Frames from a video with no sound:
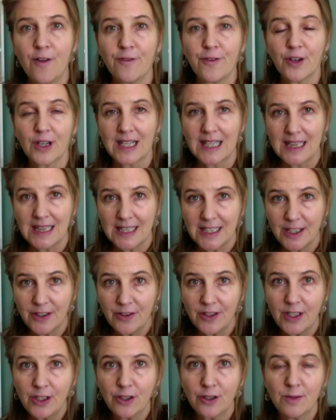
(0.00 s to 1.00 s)
for
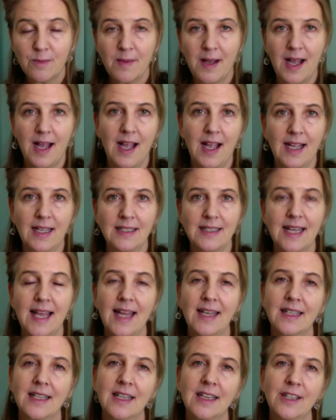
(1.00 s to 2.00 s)
clearing your mind
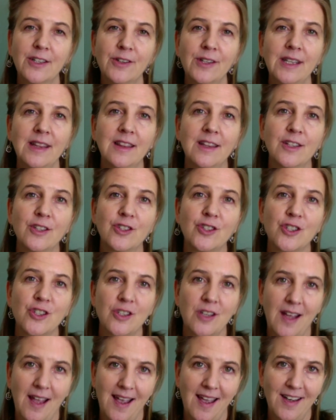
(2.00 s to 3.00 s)
and clearing the
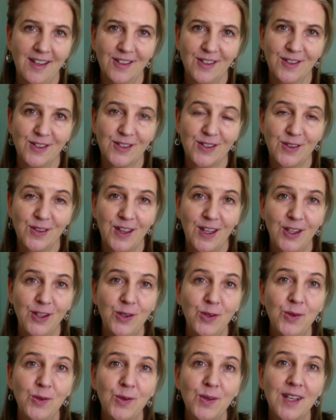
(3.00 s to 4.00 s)
channel so that
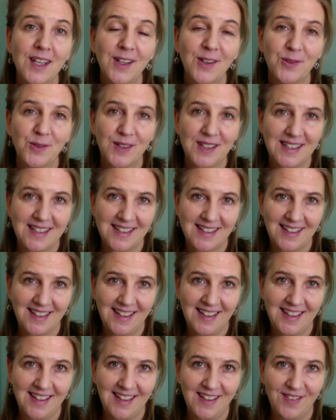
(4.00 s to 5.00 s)
you can
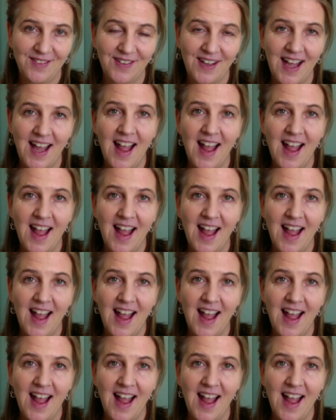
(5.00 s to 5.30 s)
receive